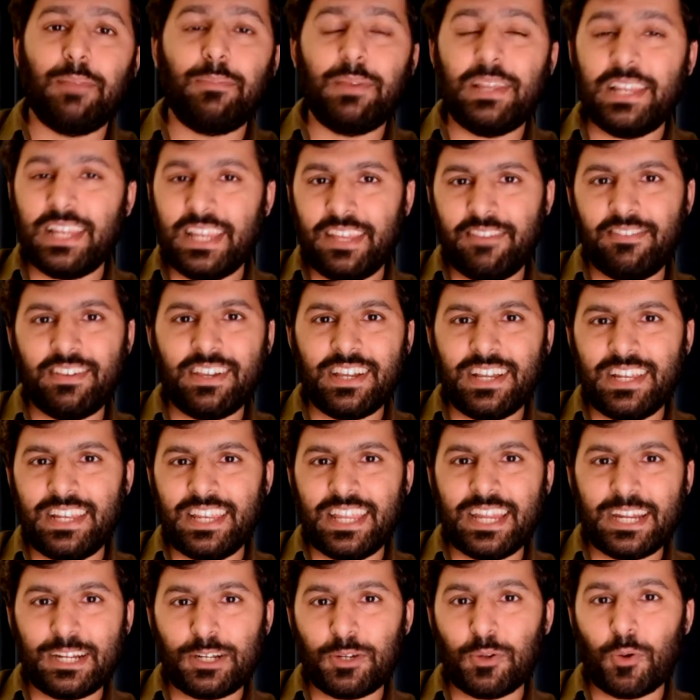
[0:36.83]
be leaving a
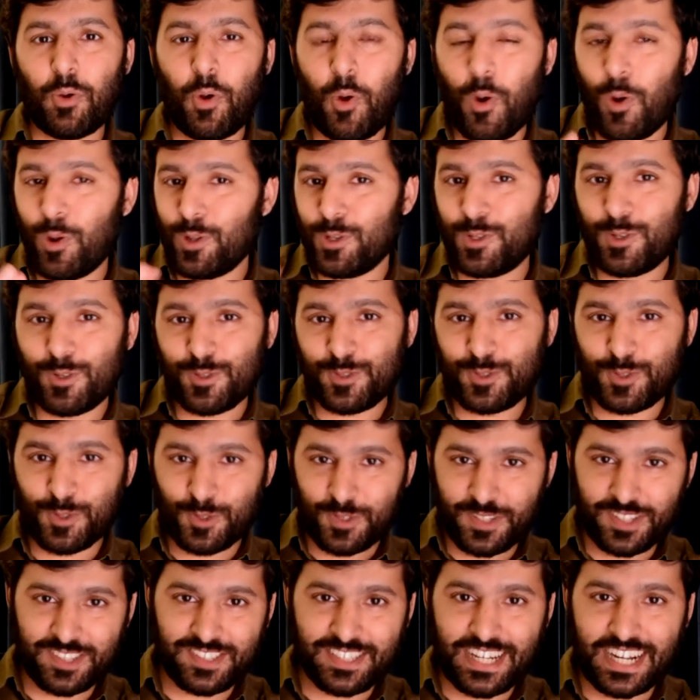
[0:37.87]
link to all those
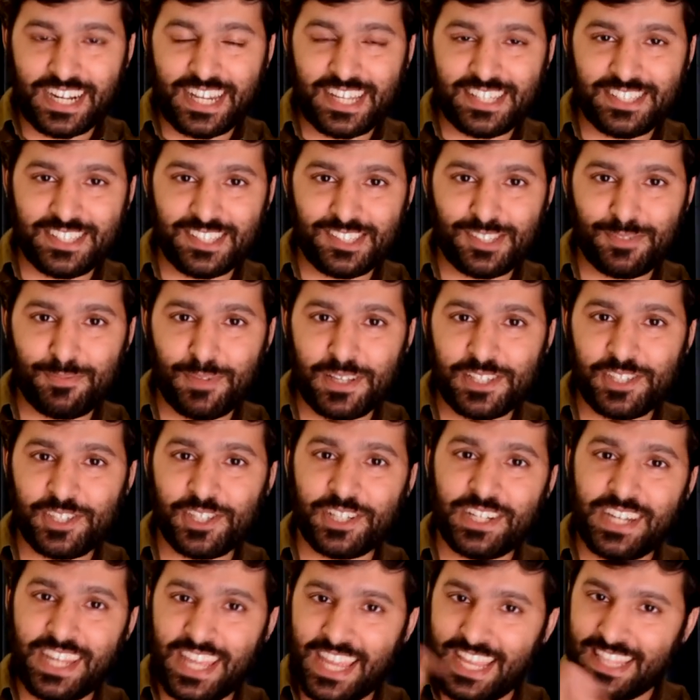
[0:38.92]
sources that I just
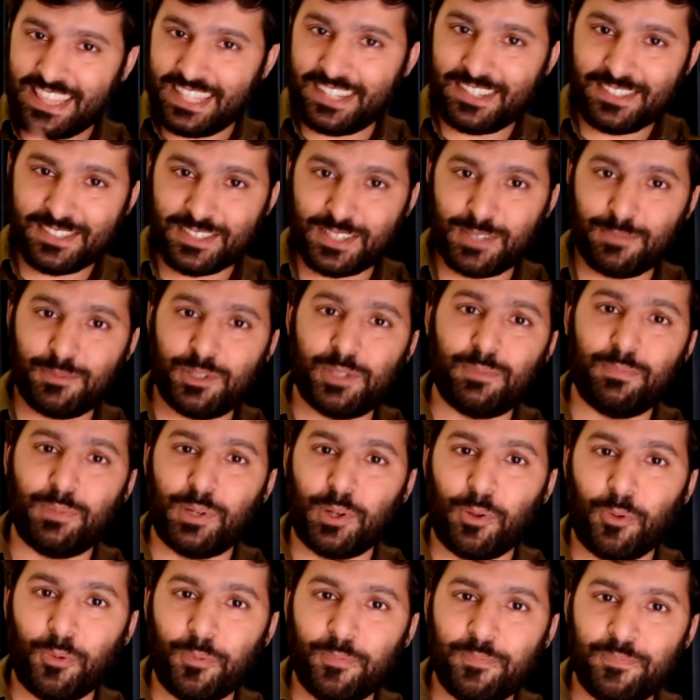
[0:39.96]
mentioned in the description below.